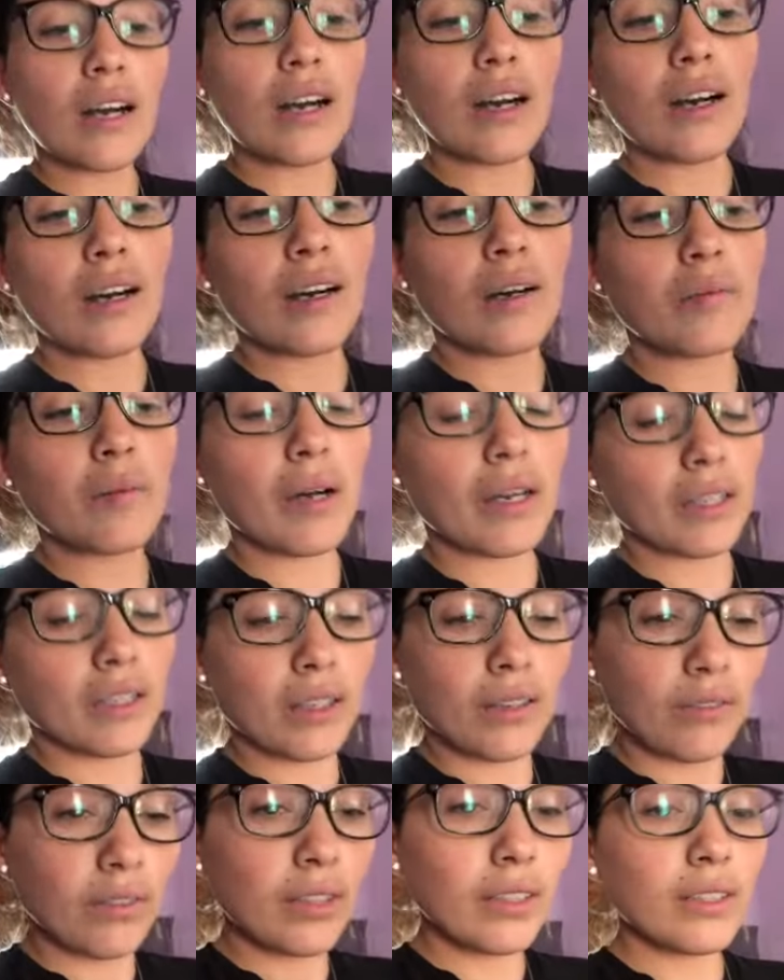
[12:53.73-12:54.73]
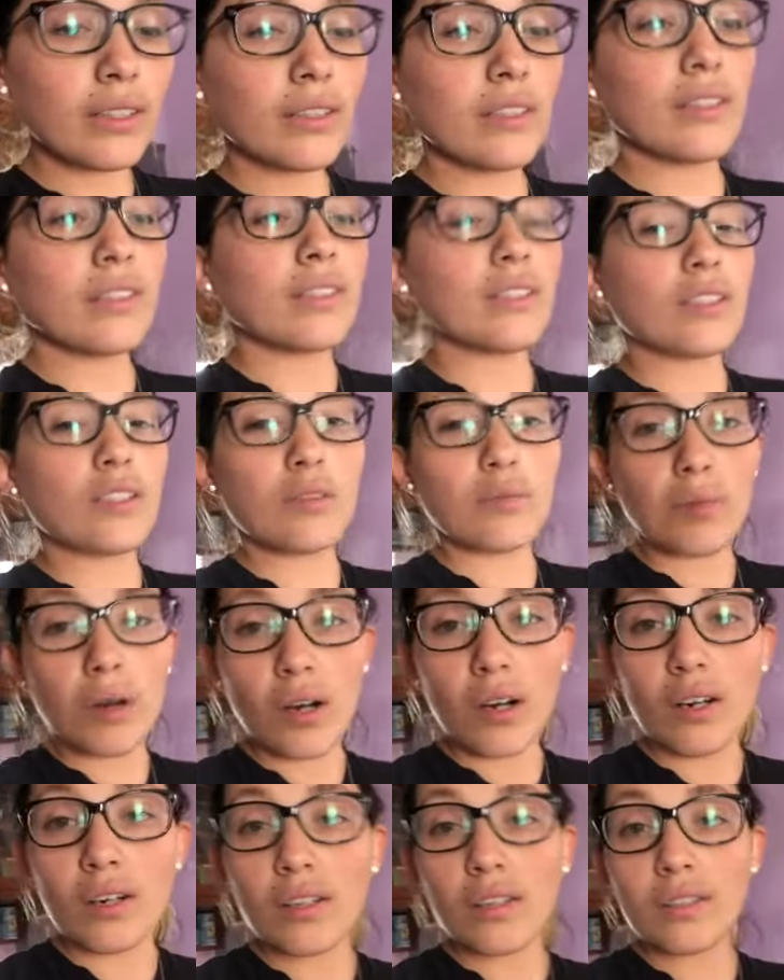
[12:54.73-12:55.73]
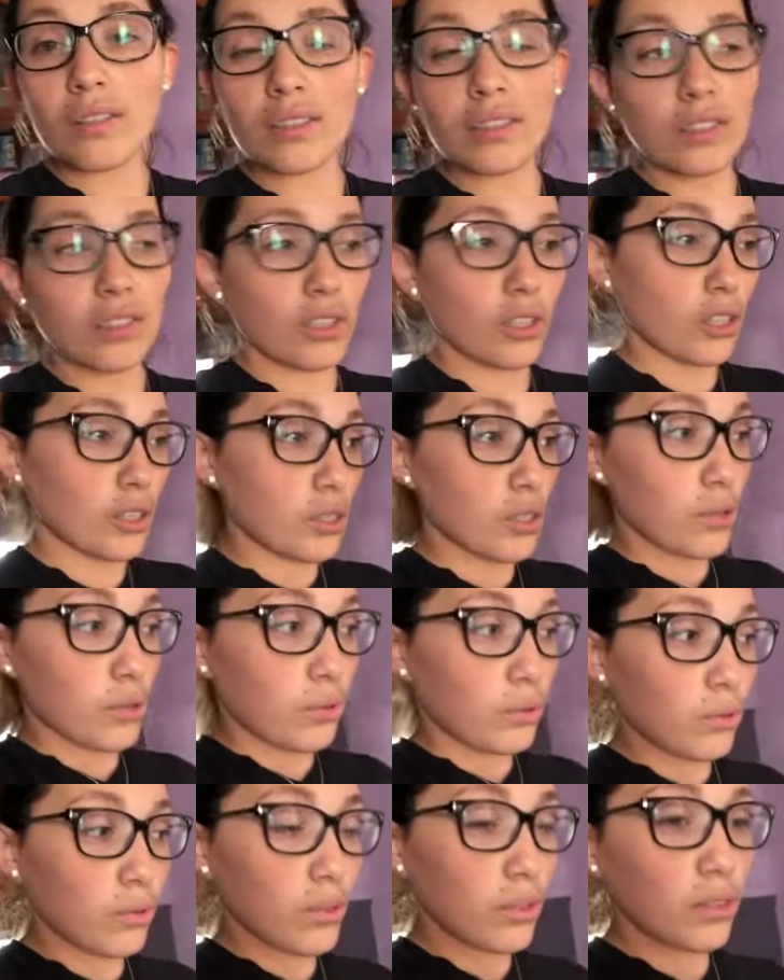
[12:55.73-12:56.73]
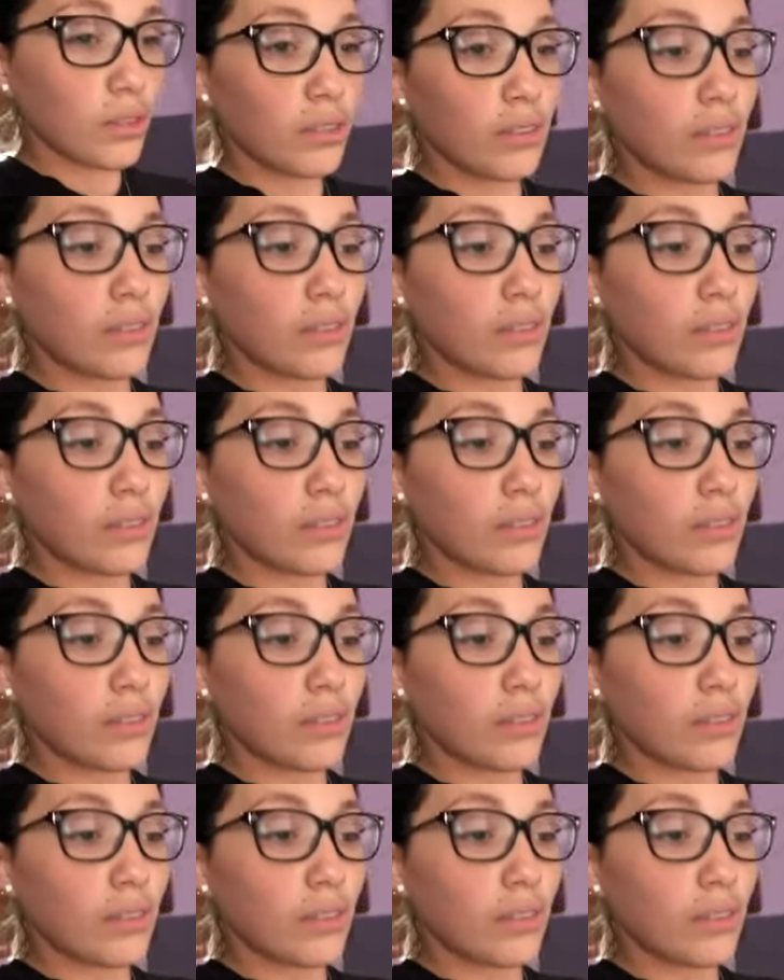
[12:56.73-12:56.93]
I love it. It's small. It's cute.